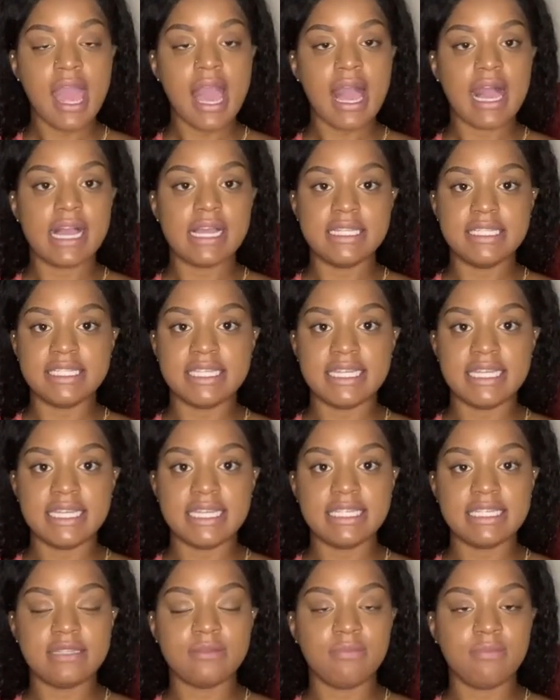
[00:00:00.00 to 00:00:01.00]
I
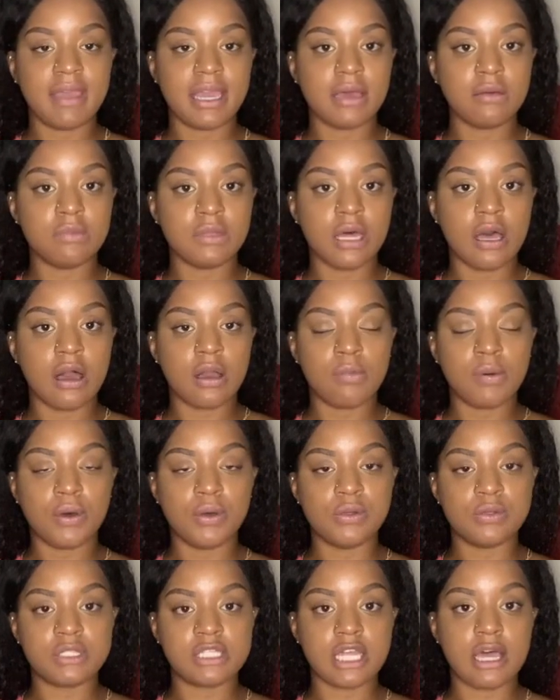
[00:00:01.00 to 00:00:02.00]
did make a blog
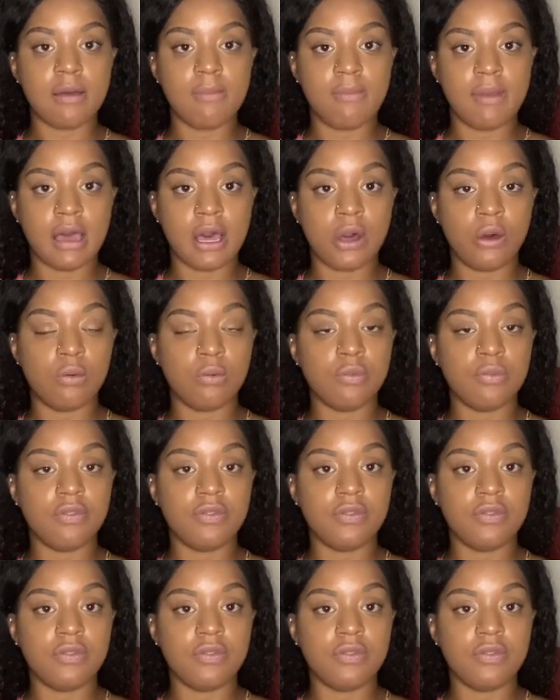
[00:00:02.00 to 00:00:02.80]
post about